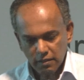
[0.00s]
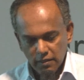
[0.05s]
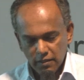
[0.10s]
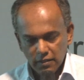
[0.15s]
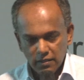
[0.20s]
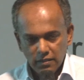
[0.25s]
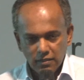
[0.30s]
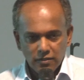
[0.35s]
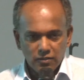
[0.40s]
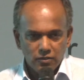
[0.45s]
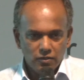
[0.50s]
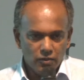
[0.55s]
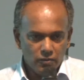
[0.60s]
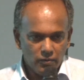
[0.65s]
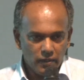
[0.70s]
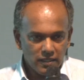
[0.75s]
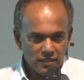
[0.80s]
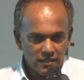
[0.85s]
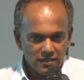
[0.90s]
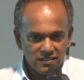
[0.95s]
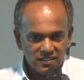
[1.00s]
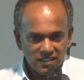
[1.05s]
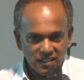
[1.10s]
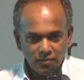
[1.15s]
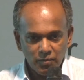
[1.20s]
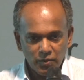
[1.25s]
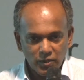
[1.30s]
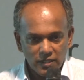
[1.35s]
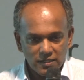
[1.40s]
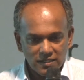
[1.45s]
You know what
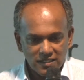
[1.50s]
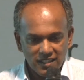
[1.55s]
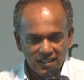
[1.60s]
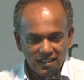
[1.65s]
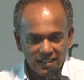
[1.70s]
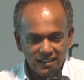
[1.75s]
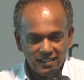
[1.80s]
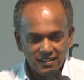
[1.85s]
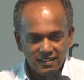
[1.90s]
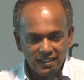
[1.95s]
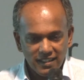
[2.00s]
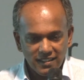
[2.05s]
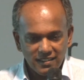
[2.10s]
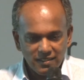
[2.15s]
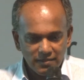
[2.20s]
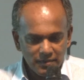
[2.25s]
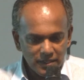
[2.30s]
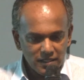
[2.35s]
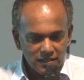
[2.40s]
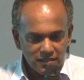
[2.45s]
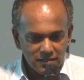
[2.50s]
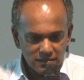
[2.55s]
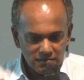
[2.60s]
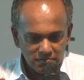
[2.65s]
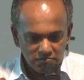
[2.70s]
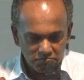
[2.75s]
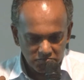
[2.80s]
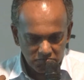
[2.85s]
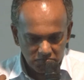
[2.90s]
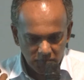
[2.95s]
Singaporeans are like, right? I mean,
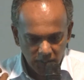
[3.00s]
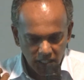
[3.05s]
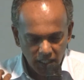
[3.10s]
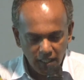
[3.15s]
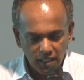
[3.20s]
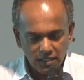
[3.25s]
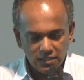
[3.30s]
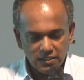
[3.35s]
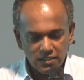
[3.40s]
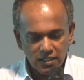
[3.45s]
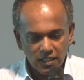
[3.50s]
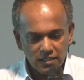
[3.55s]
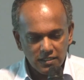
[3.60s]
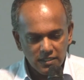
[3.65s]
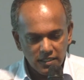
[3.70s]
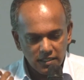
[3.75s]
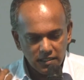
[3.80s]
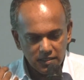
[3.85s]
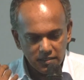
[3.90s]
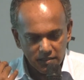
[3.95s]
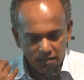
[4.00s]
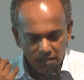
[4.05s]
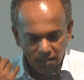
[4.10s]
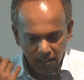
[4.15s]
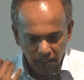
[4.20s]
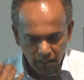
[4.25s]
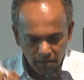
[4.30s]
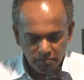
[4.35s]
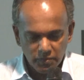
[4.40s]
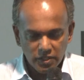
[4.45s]
hard charging,
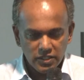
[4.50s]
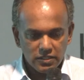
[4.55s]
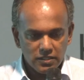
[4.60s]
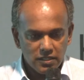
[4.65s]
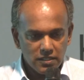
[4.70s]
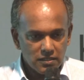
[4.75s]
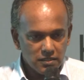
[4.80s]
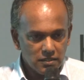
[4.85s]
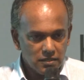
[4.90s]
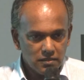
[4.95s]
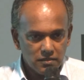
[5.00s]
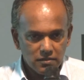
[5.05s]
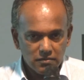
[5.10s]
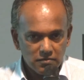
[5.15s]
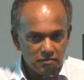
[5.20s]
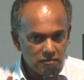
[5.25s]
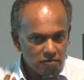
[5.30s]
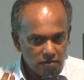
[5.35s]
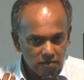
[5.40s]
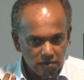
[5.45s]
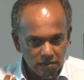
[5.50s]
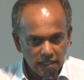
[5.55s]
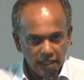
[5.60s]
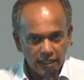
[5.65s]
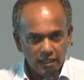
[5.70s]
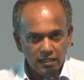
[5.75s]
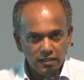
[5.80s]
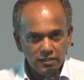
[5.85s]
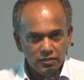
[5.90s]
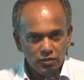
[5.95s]
ambitious,
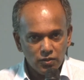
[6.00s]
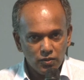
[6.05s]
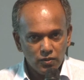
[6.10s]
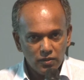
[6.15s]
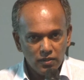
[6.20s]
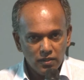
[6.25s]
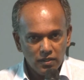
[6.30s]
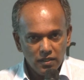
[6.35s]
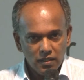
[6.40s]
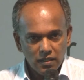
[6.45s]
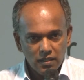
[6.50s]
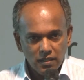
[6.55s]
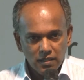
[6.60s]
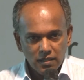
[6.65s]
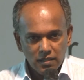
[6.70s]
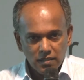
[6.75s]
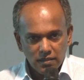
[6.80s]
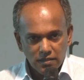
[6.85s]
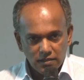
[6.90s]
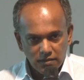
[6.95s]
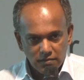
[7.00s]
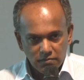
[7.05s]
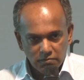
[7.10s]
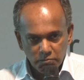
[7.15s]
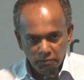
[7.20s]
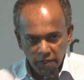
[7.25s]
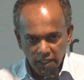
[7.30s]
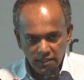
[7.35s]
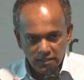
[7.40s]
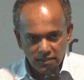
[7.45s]
rightly so,
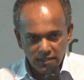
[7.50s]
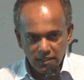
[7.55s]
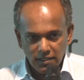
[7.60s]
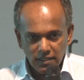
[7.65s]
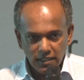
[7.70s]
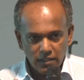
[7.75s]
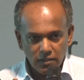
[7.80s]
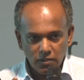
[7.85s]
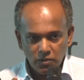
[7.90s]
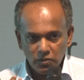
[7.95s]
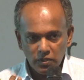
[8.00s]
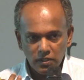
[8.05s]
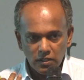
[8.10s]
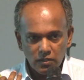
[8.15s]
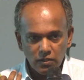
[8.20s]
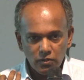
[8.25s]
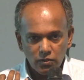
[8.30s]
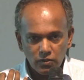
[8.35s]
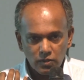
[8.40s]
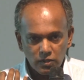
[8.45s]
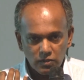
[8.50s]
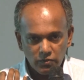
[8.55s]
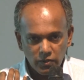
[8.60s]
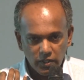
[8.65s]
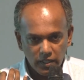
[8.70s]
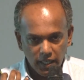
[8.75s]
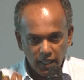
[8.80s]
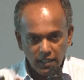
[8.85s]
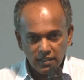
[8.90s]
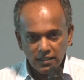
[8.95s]
means that they're not going to go for
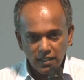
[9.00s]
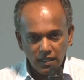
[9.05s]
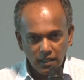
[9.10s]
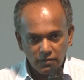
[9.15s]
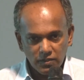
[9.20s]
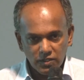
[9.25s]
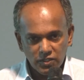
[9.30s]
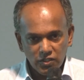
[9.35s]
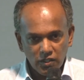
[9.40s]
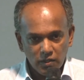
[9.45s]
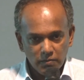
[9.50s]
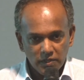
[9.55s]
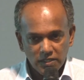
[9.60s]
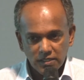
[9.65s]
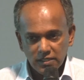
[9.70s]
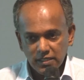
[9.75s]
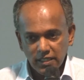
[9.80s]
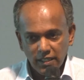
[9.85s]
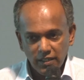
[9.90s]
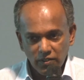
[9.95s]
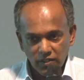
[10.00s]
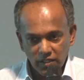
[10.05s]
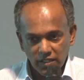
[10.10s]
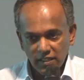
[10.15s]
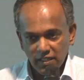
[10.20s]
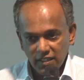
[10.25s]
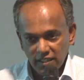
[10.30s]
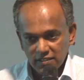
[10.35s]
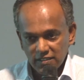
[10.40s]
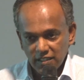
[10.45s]
an entry level job and stay on in
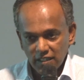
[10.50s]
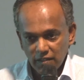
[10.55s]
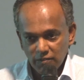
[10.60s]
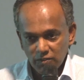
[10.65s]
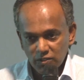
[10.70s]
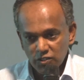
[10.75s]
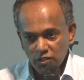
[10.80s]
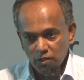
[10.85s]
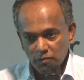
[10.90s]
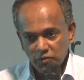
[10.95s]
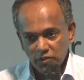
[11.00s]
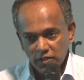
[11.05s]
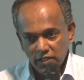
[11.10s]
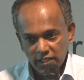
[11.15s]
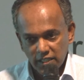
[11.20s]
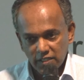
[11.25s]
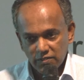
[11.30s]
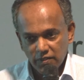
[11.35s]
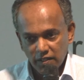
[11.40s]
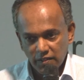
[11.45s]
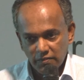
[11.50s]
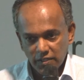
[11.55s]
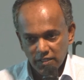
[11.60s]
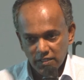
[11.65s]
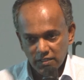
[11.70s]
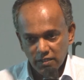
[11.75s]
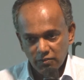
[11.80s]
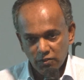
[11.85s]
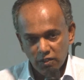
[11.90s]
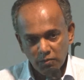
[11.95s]
an entry level job for the next 5 years.
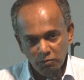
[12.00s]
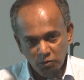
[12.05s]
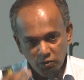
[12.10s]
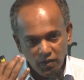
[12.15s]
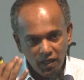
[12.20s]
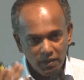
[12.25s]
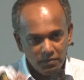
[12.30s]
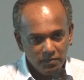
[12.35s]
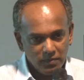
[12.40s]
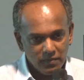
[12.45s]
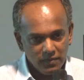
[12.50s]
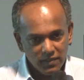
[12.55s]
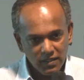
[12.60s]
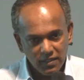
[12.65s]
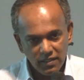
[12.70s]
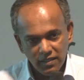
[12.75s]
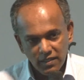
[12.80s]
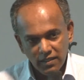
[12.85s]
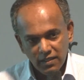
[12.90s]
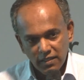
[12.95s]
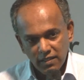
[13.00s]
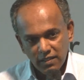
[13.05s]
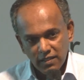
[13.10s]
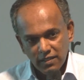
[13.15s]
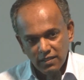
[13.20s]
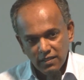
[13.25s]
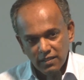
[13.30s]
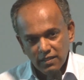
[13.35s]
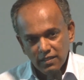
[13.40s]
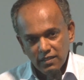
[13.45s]
They want to move up.
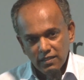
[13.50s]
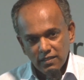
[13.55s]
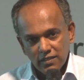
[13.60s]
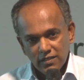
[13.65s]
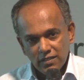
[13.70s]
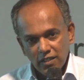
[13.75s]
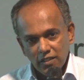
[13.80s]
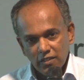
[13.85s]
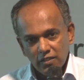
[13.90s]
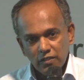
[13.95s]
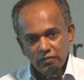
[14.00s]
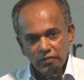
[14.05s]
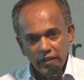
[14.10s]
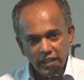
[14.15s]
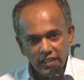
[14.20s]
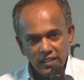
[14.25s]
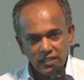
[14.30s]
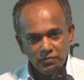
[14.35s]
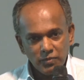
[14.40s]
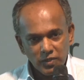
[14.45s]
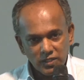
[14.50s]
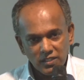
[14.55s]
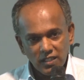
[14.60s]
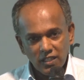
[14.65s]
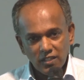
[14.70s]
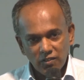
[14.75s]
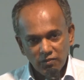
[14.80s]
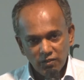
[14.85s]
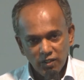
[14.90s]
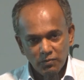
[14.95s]
Now, if
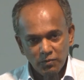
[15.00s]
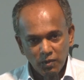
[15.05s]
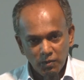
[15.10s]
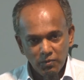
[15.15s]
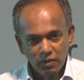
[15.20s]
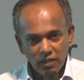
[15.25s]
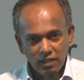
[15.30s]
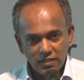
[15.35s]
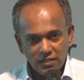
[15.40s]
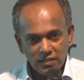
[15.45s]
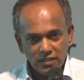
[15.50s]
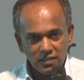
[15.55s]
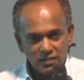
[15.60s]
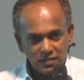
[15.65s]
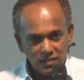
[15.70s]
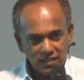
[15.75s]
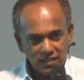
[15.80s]
80% of your population is